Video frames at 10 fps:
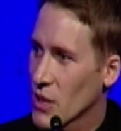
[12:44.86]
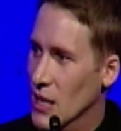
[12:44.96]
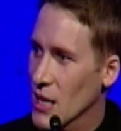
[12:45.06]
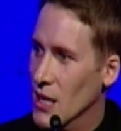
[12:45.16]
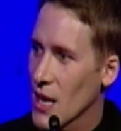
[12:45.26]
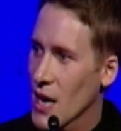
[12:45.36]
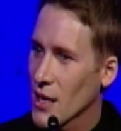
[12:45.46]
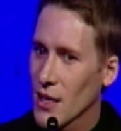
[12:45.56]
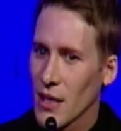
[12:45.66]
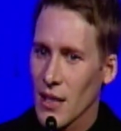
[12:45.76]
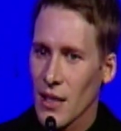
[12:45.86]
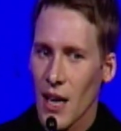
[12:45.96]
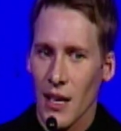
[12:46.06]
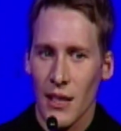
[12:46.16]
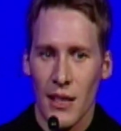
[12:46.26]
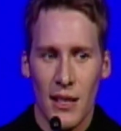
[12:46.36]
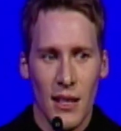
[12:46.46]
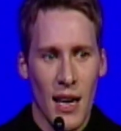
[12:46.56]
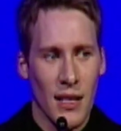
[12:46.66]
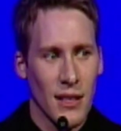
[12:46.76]
Click, clack, click, clack, click,
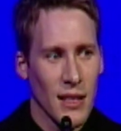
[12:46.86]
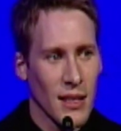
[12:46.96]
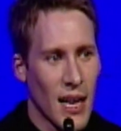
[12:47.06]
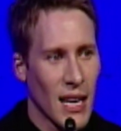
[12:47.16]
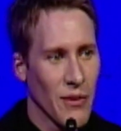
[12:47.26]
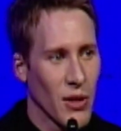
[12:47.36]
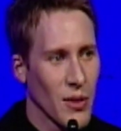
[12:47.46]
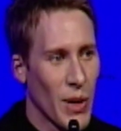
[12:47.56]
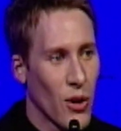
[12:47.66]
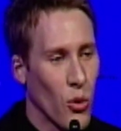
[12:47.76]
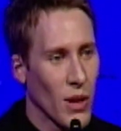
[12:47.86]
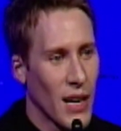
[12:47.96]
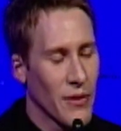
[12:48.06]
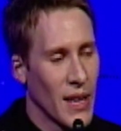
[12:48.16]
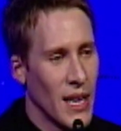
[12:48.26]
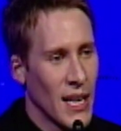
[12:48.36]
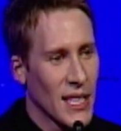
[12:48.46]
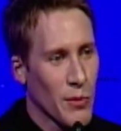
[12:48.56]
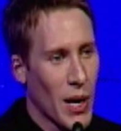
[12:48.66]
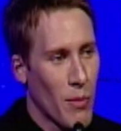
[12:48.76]
clack, click, clack. I've heard it my whole life.
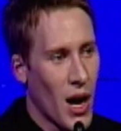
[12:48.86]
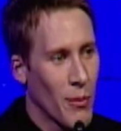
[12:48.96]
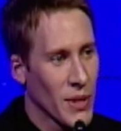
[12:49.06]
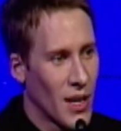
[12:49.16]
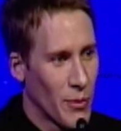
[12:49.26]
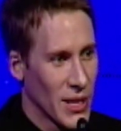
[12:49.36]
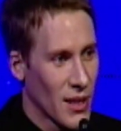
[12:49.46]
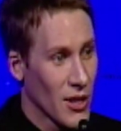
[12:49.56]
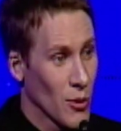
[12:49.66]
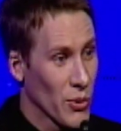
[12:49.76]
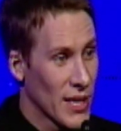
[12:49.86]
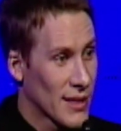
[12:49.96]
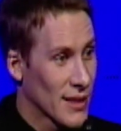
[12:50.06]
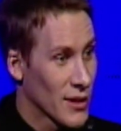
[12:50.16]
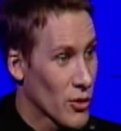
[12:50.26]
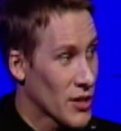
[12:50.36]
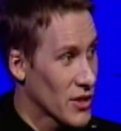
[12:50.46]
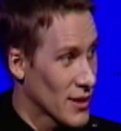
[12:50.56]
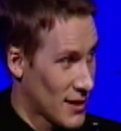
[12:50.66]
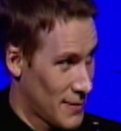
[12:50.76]
It's my mom coming on her braces and
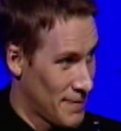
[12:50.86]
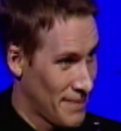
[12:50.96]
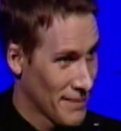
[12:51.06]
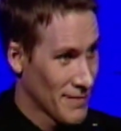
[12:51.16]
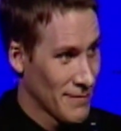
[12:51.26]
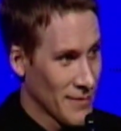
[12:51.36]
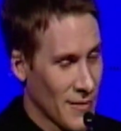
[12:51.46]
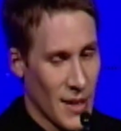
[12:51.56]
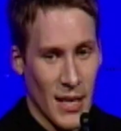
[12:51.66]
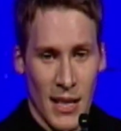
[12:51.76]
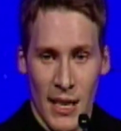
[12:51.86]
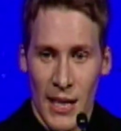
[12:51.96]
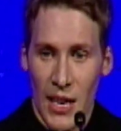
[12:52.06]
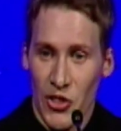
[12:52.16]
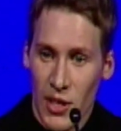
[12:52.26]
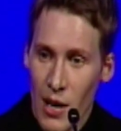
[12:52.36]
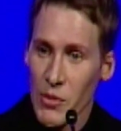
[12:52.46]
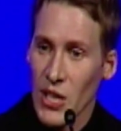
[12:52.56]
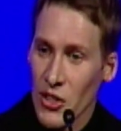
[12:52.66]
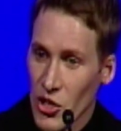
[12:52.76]
crutches. She
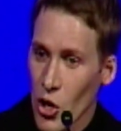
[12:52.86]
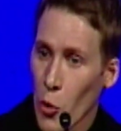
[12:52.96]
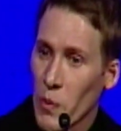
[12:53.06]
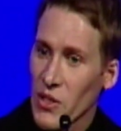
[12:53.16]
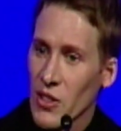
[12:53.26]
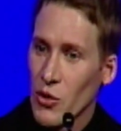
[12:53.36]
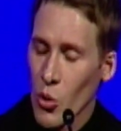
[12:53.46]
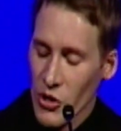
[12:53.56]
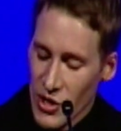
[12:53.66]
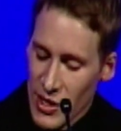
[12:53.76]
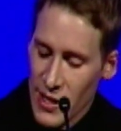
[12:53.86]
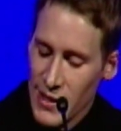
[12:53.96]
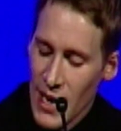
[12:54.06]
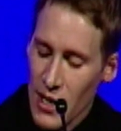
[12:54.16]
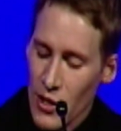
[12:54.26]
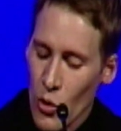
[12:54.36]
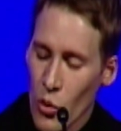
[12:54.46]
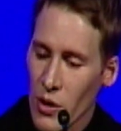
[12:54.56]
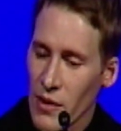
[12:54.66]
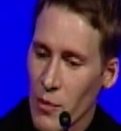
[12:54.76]
comes in, she opens the door, and she sits down in the
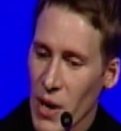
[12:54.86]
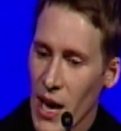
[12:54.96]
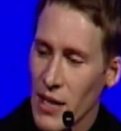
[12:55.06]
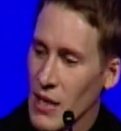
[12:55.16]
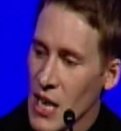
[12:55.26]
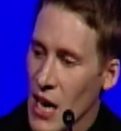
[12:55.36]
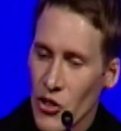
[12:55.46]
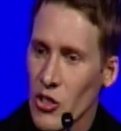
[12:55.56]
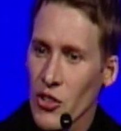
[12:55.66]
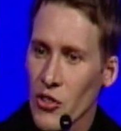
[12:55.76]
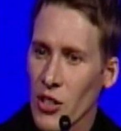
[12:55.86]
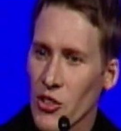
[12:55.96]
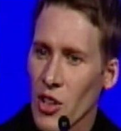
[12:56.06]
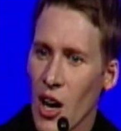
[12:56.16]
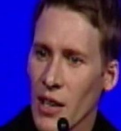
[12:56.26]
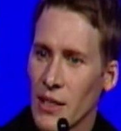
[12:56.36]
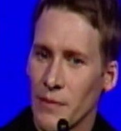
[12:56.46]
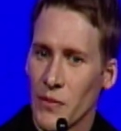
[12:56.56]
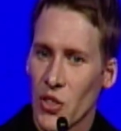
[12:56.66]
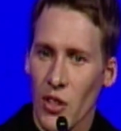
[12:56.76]
corner of the bed, and she just starts talking.
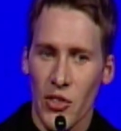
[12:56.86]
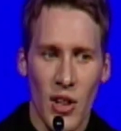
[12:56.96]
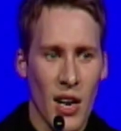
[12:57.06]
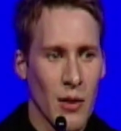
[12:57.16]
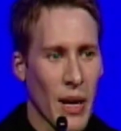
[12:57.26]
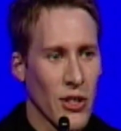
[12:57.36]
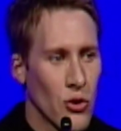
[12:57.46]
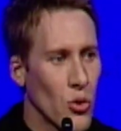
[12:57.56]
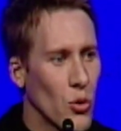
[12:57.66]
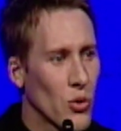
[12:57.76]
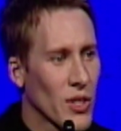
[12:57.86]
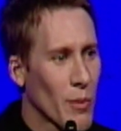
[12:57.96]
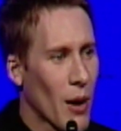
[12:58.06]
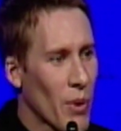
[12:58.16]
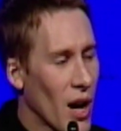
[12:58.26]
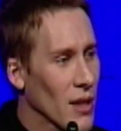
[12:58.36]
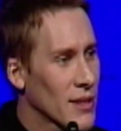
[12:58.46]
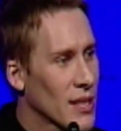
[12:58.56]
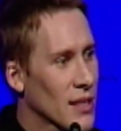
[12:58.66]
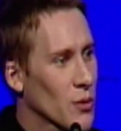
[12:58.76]
She starts talking about the news and about
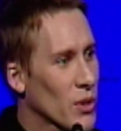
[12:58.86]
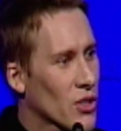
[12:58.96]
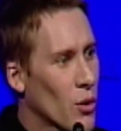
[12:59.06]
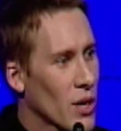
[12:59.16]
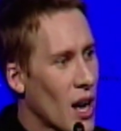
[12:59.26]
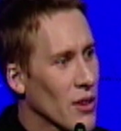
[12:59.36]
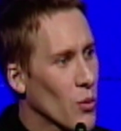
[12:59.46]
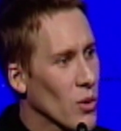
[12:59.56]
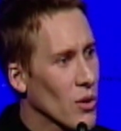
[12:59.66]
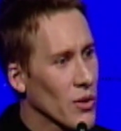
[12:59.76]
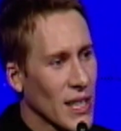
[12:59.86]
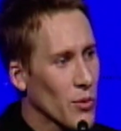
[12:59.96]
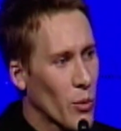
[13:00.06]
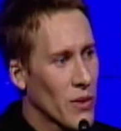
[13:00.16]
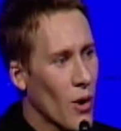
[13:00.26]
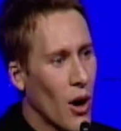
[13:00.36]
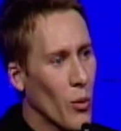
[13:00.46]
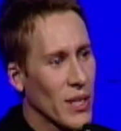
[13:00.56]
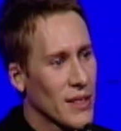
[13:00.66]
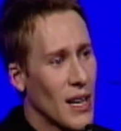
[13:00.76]
politics, what's going on in the world. That's what we've
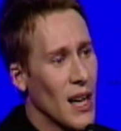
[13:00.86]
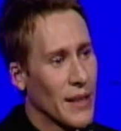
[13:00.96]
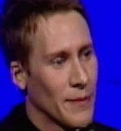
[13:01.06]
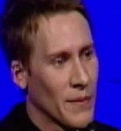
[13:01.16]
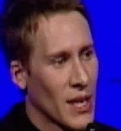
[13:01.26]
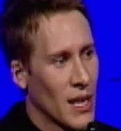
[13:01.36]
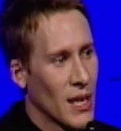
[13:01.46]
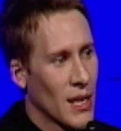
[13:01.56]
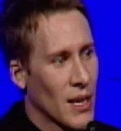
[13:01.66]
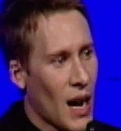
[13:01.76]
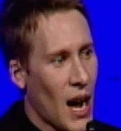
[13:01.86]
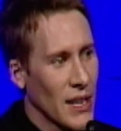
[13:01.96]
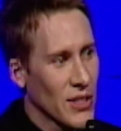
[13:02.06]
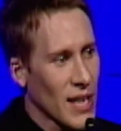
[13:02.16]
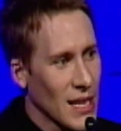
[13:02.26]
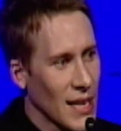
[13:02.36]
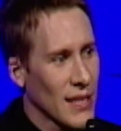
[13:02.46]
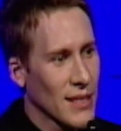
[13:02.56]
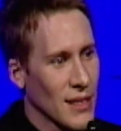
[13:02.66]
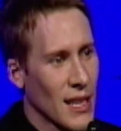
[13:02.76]
always done. I just had
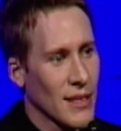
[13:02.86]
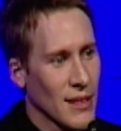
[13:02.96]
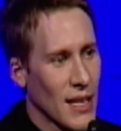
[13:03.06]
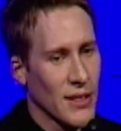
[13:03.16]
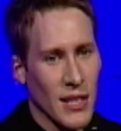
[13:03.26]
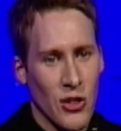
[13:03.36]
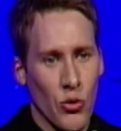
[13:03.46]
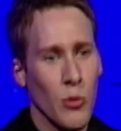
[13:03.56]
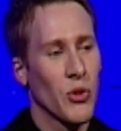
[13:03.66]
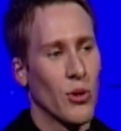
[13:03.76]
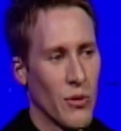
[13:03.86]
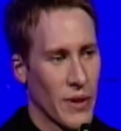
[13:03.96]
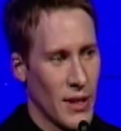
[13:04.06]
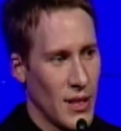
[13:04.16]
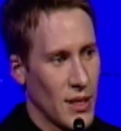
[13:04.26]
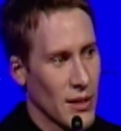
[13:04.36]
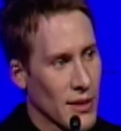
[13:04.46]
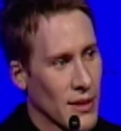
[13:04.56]
less and less and less to contribute over the years.